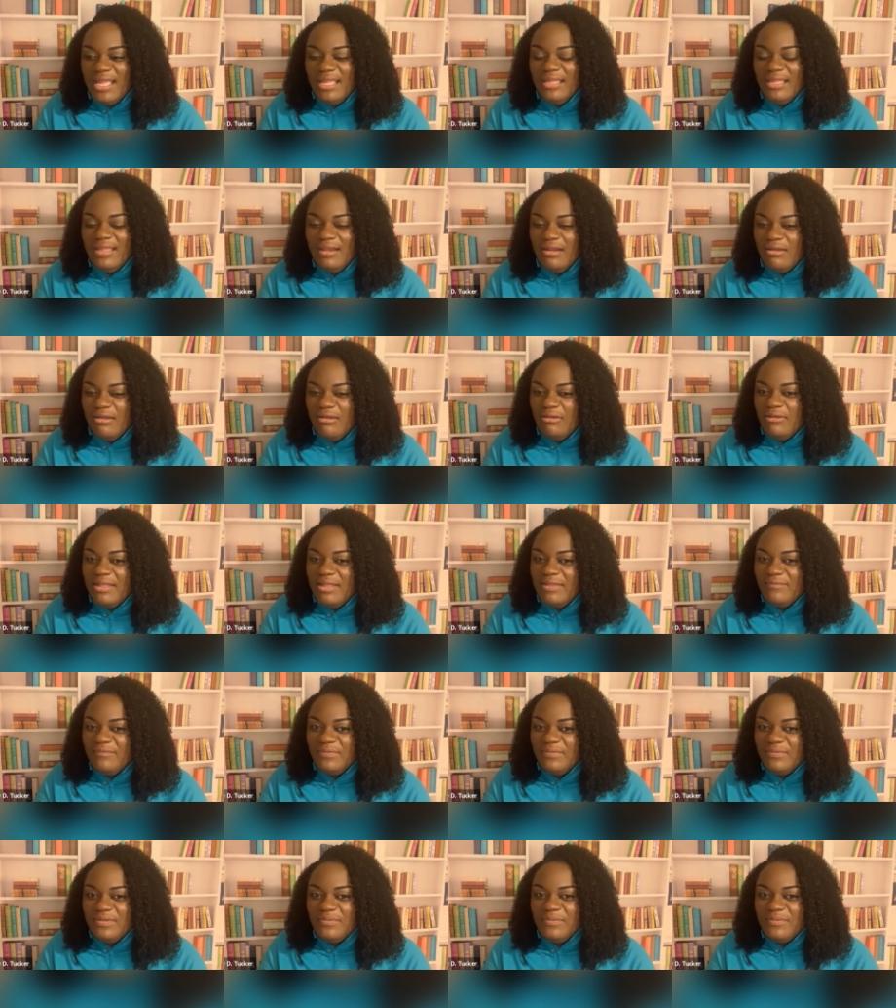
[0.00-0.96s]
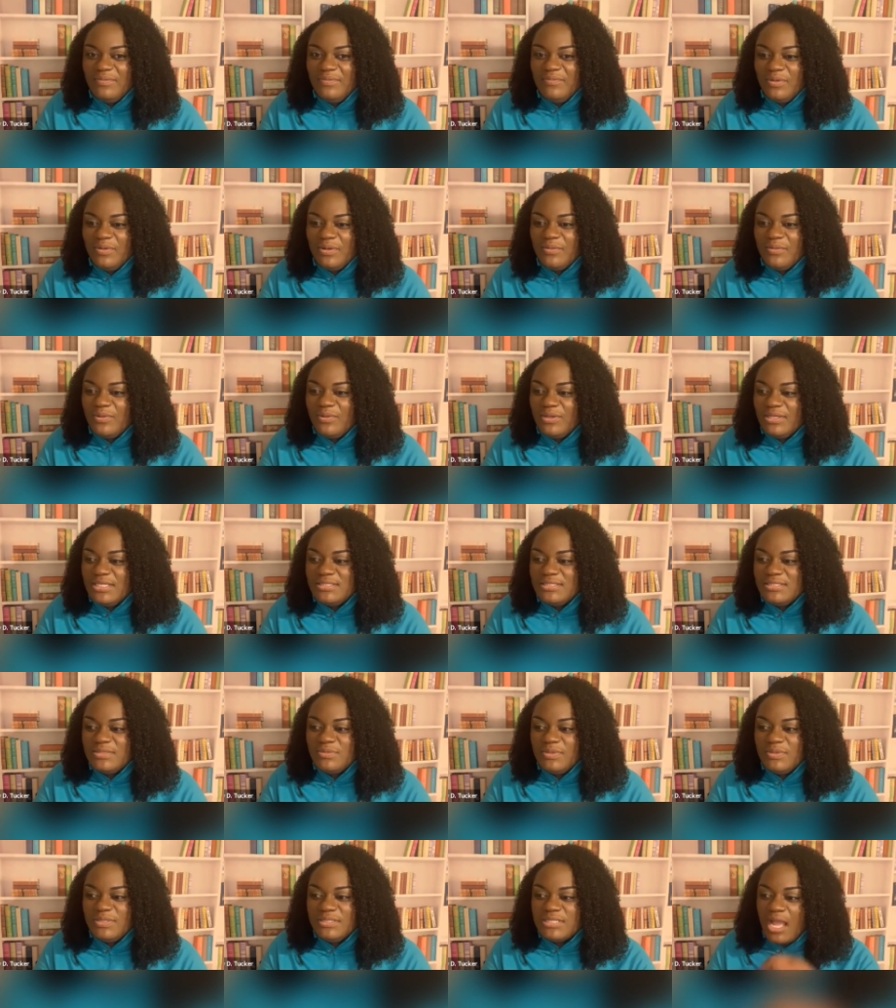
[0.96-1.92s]
If
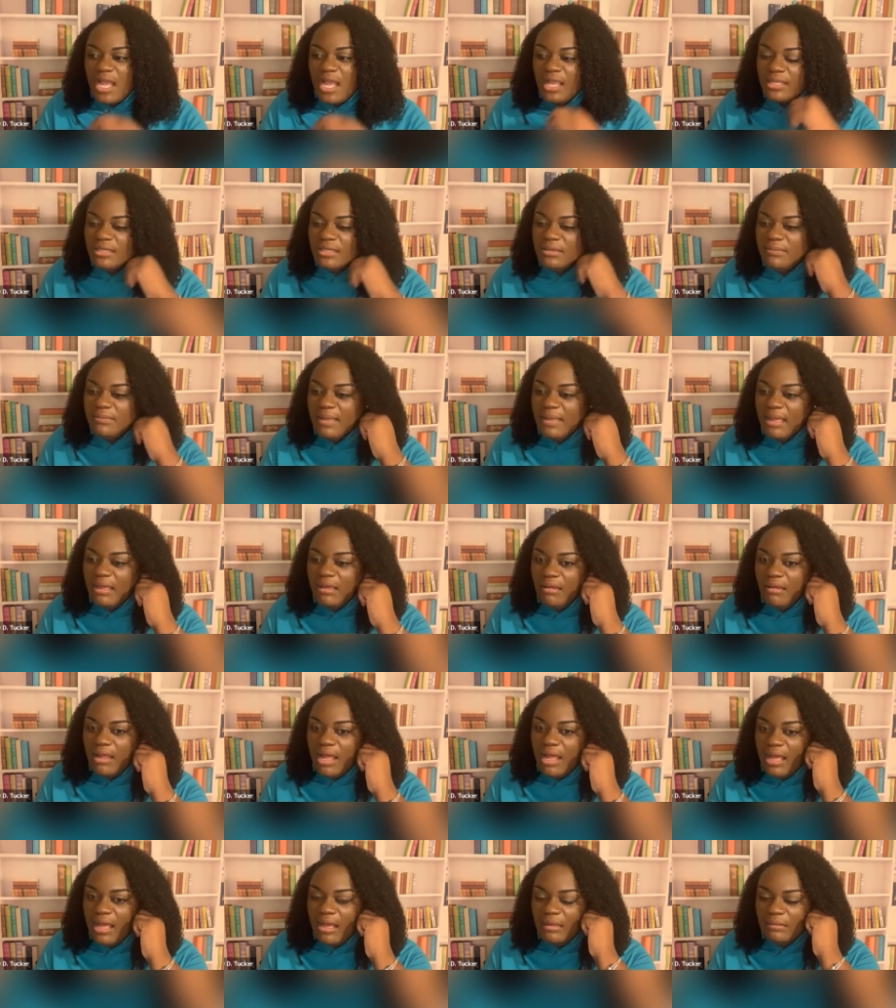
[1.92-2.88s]
we're talking about